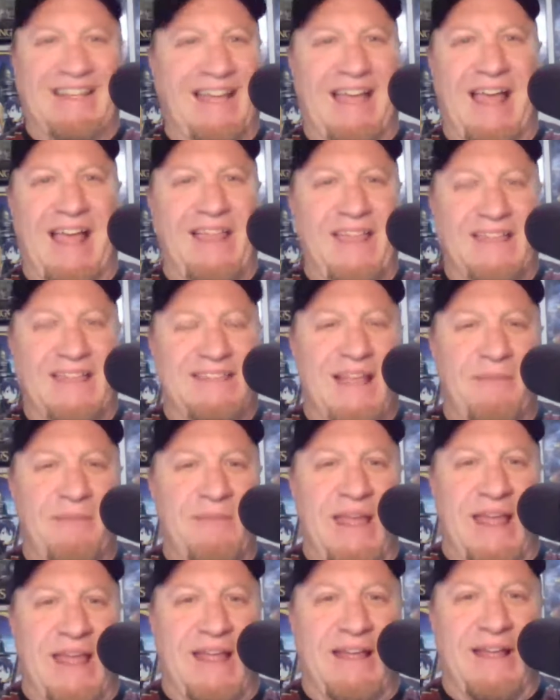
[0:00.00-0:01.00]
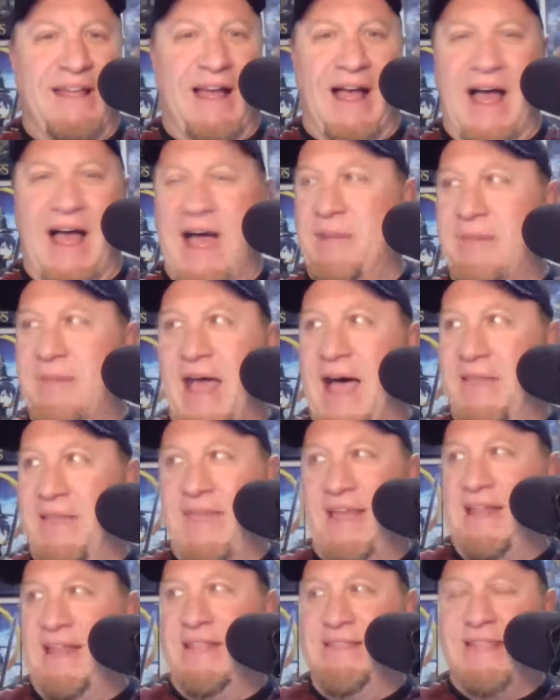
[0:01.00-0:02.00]
That's not me. I'm not.
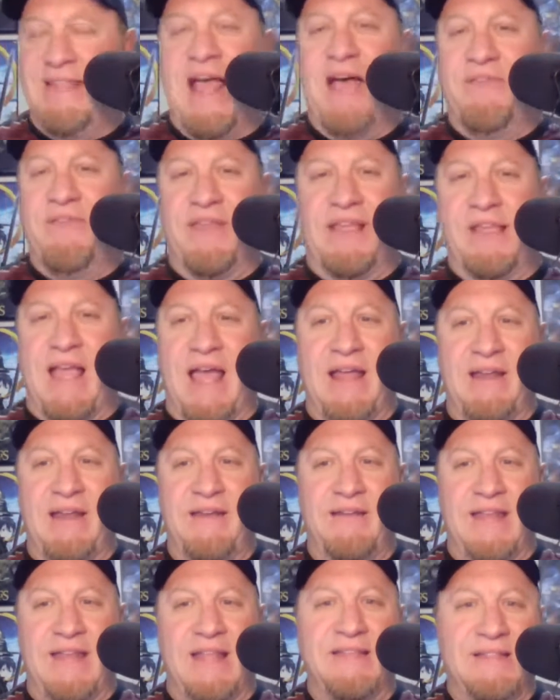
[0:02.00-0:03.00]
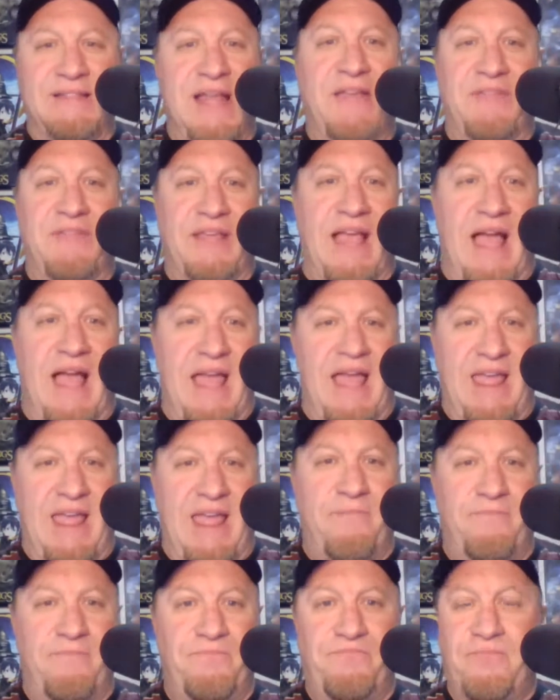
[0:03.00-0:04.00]
That is not the guy. That is not the guy
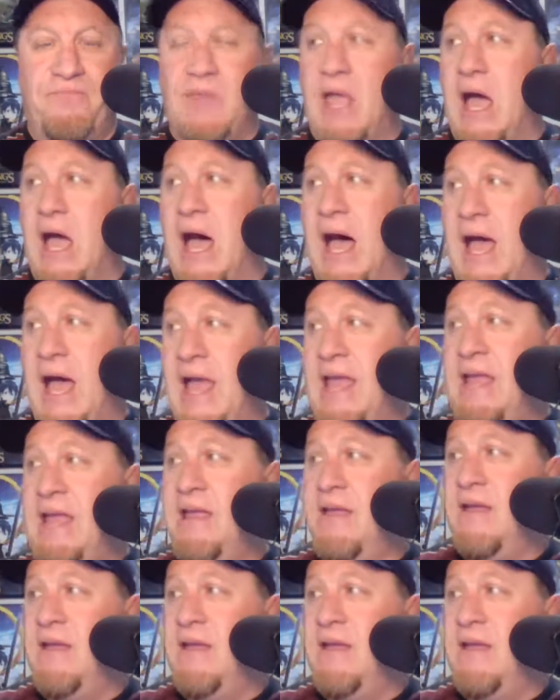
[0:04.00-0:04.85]
I am.